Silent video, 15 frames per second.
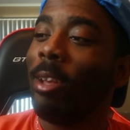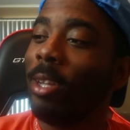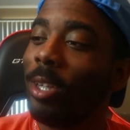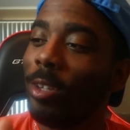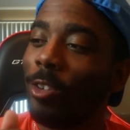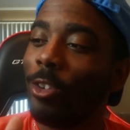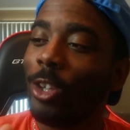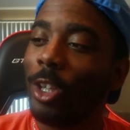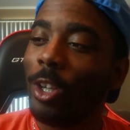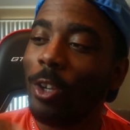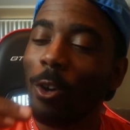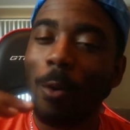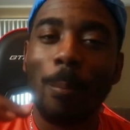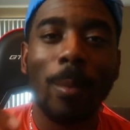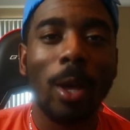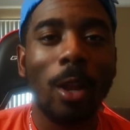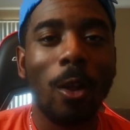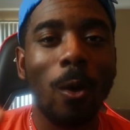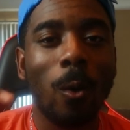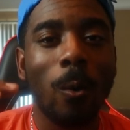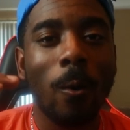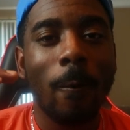it just chill,
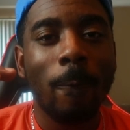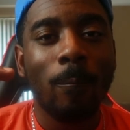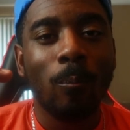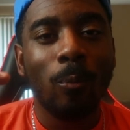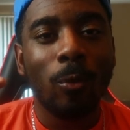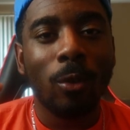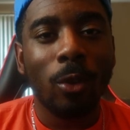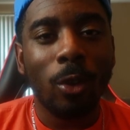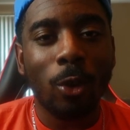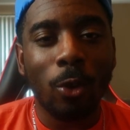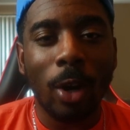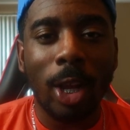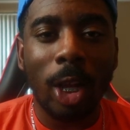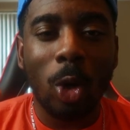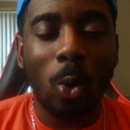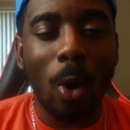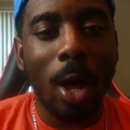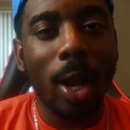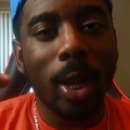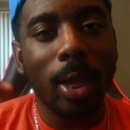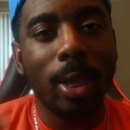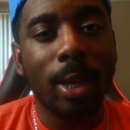mellow, great
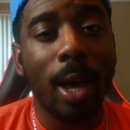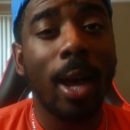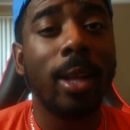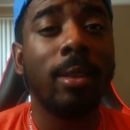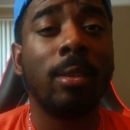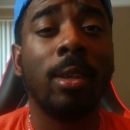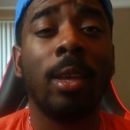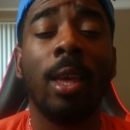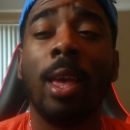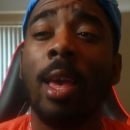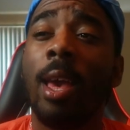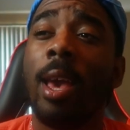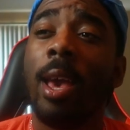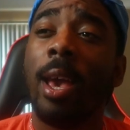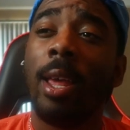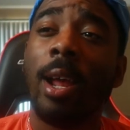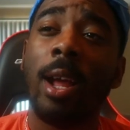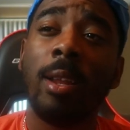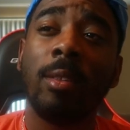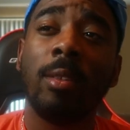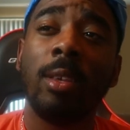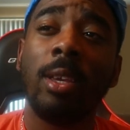quality content. And
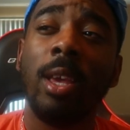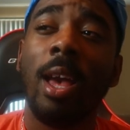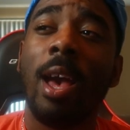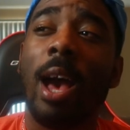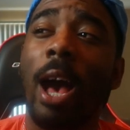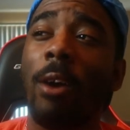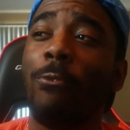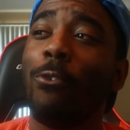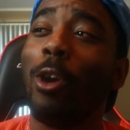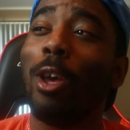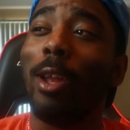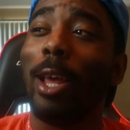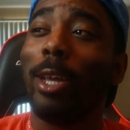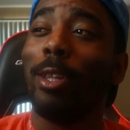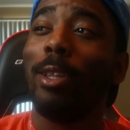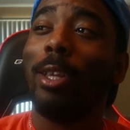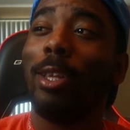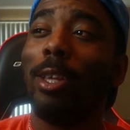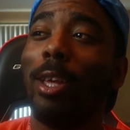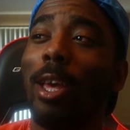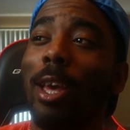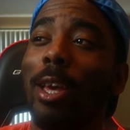honestly, I feel like
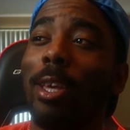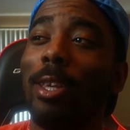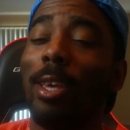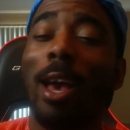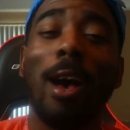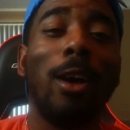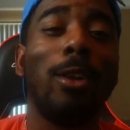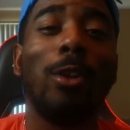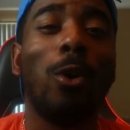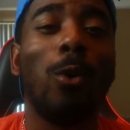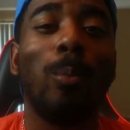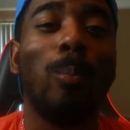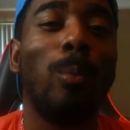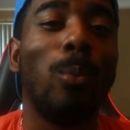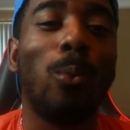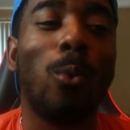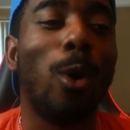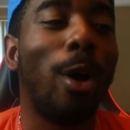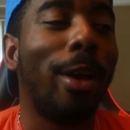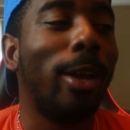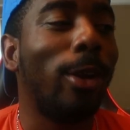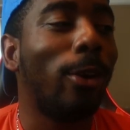y'all don't
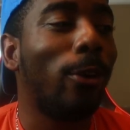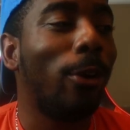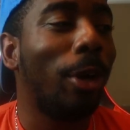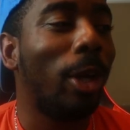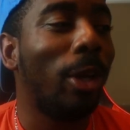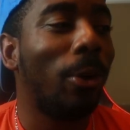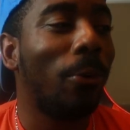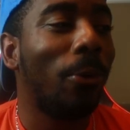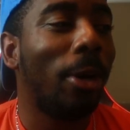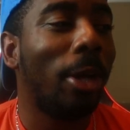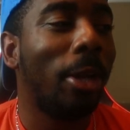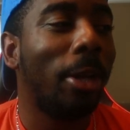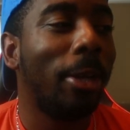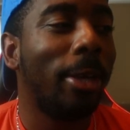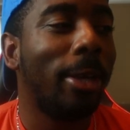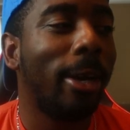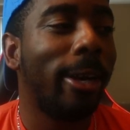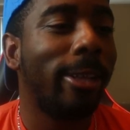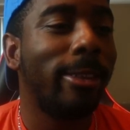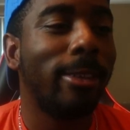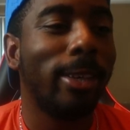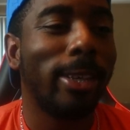want great quality
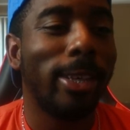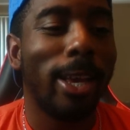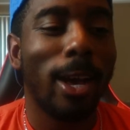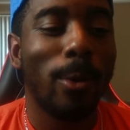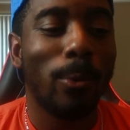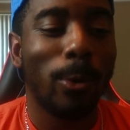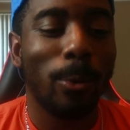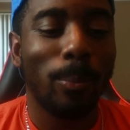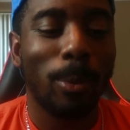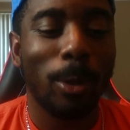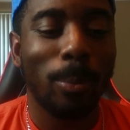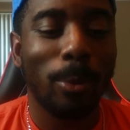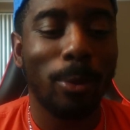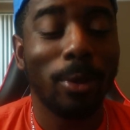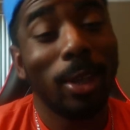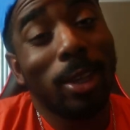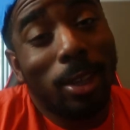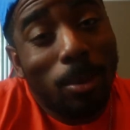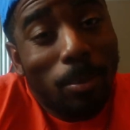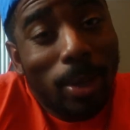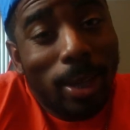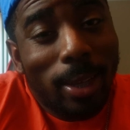content. Y'all want people to
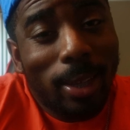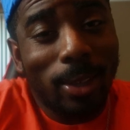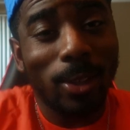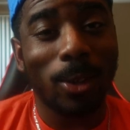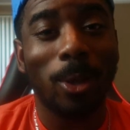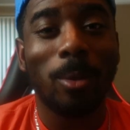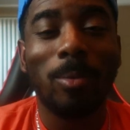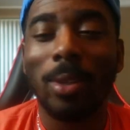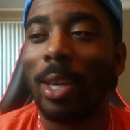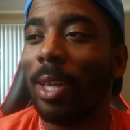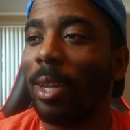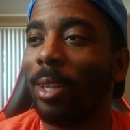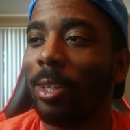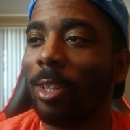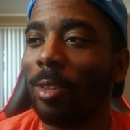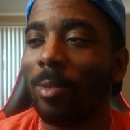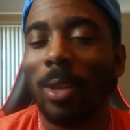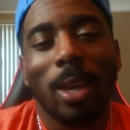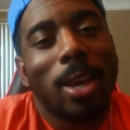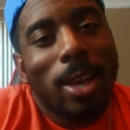kiss your butt. You know what I'm saying? They just,